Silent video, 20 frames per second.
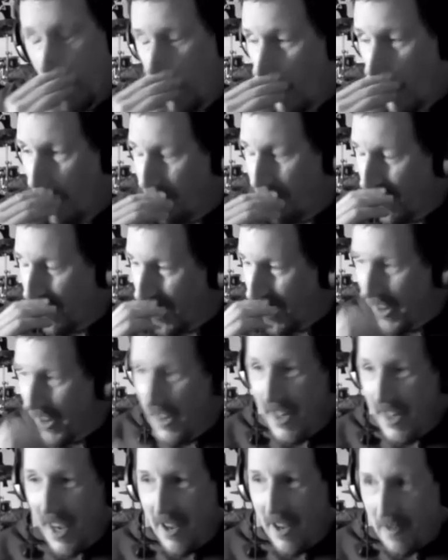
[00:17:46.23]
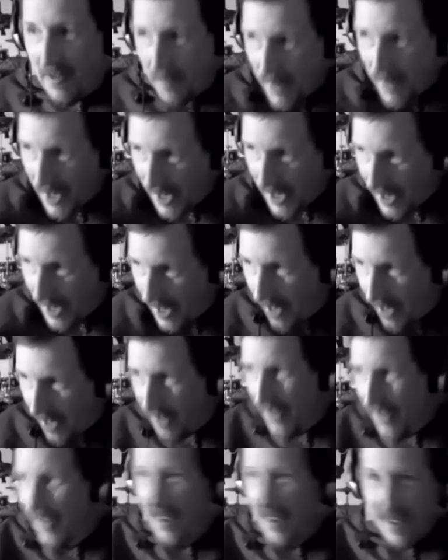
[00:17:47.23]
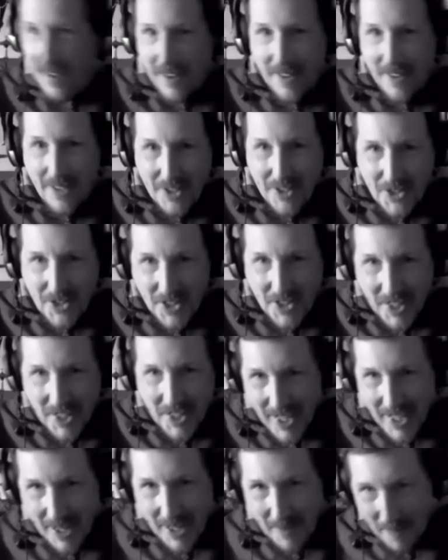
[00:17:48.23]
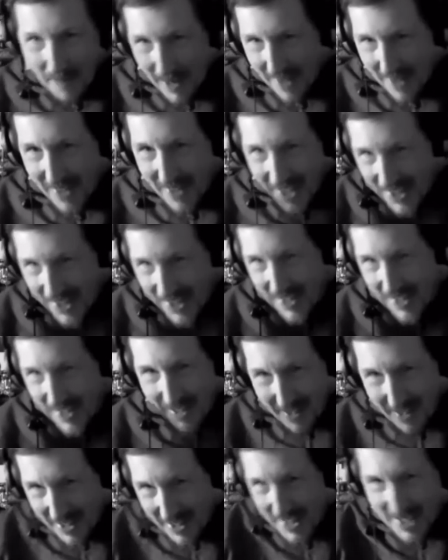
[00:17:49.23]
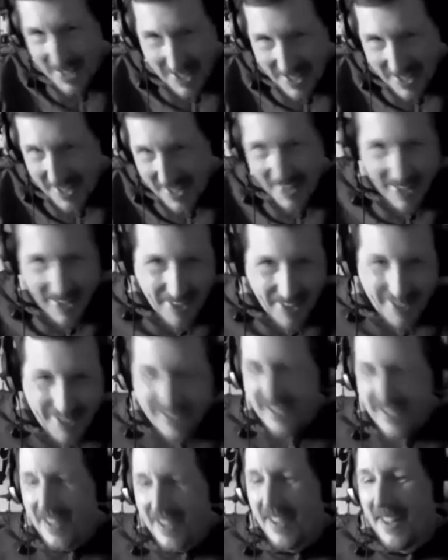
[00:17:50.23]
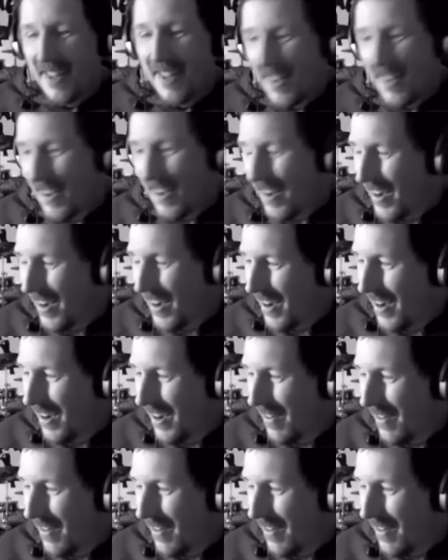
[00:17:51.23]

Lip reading: A friend gave me the CD back then. He said, "Listen to this," and